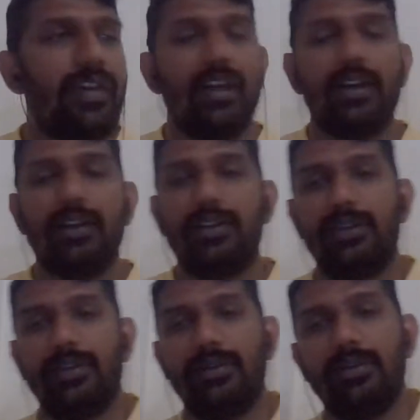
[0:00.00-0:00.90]
week
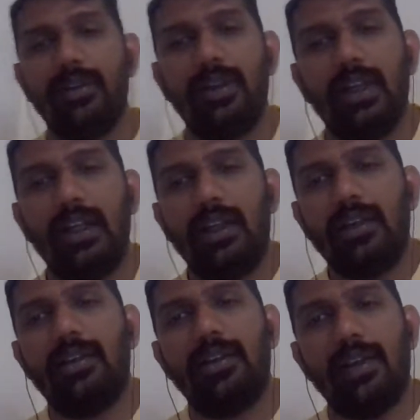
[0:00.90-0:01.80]

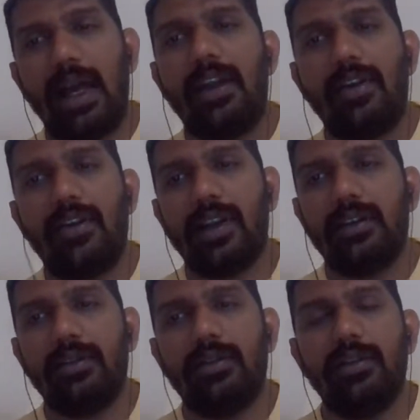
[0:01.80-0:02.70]
the ad ran.